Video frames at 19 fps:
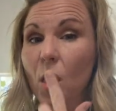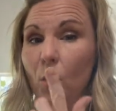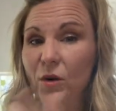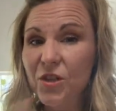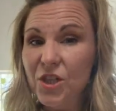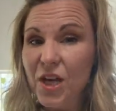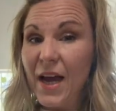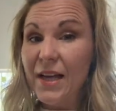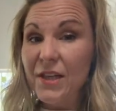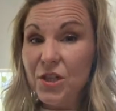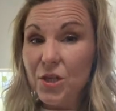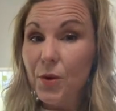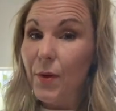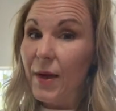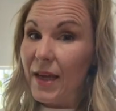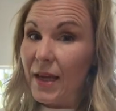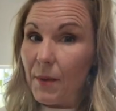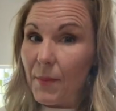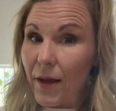which I do
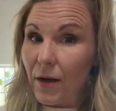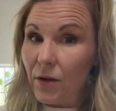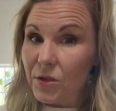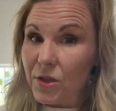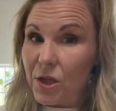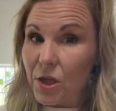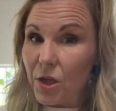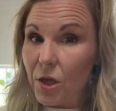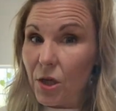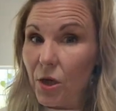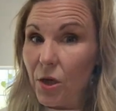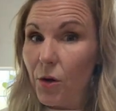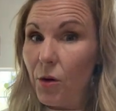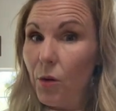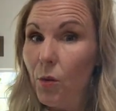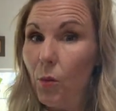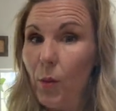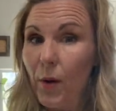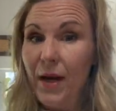email to
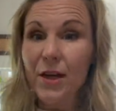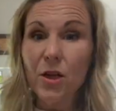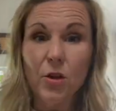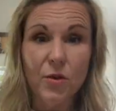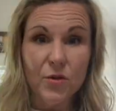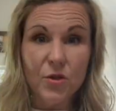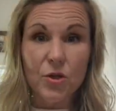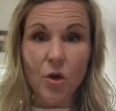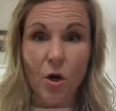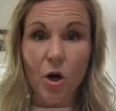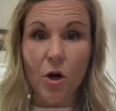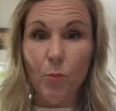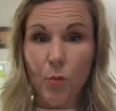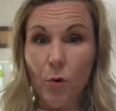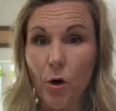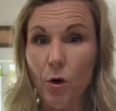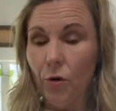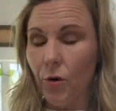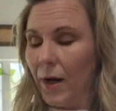you when you start
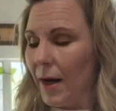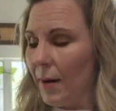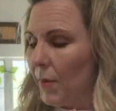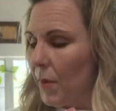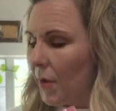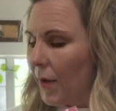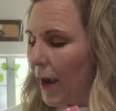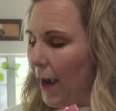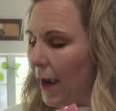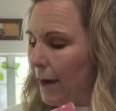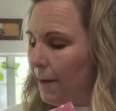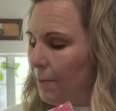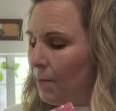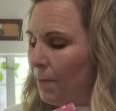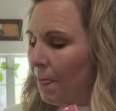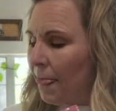program, okay?